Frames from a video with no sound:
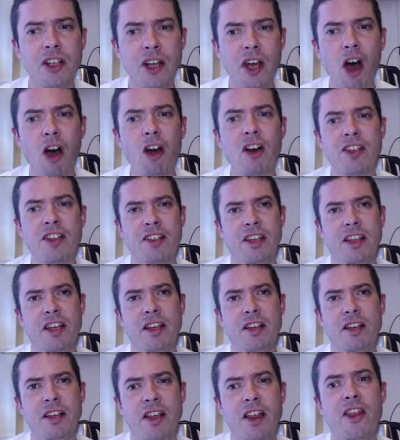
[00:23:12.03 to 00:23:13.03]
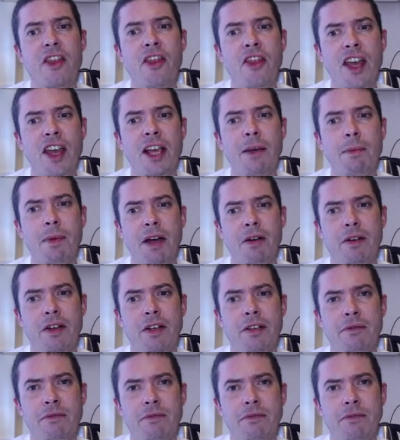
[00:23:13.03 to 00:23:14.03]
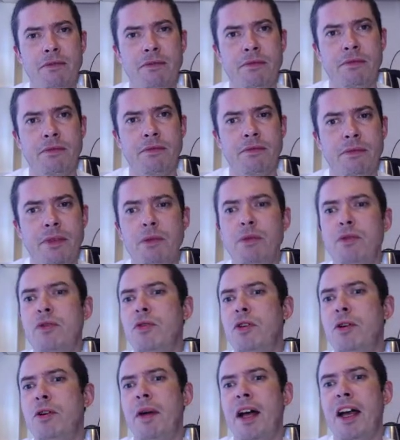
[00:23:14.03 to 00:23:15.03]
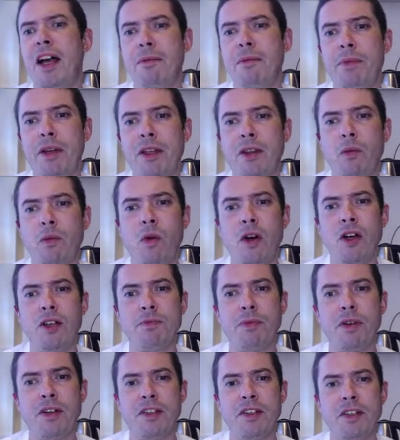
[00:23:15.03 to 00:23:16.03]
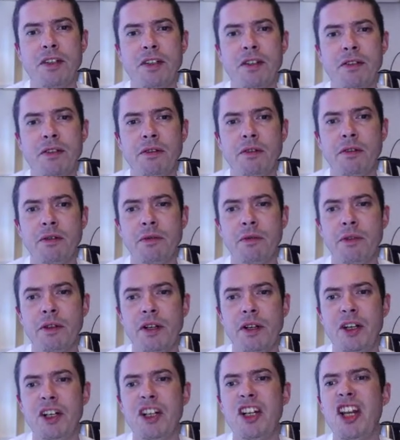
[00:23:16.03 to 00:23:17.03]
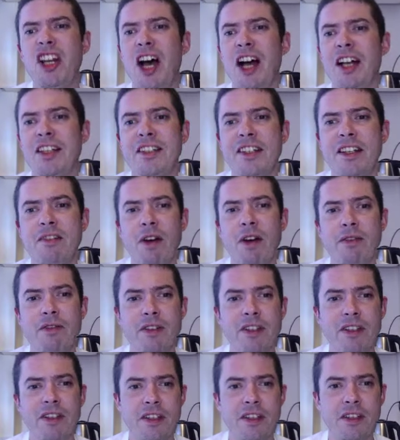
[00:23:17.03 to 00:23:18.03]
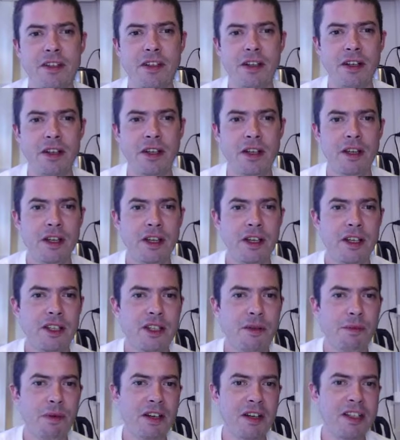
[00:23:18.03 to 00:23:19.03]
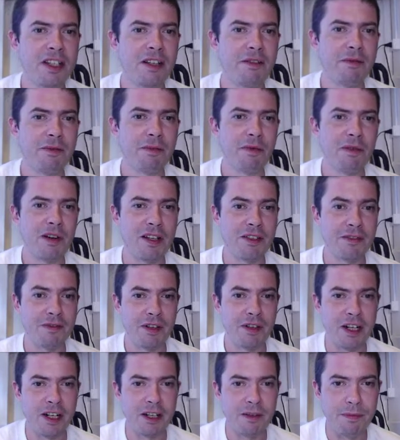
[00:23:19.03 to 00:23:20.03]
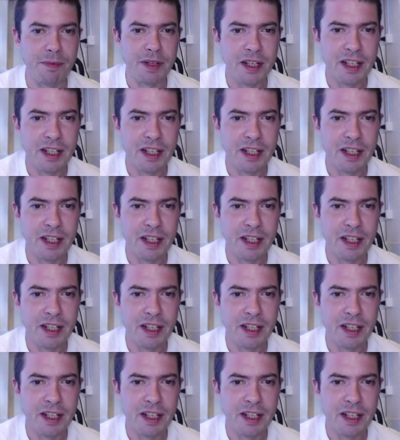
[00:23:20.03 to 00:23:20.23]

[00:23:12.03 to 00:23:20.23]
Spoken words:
Honestly, think about it. People talk about him being the worst president. Nazi references. Suppressing press freedom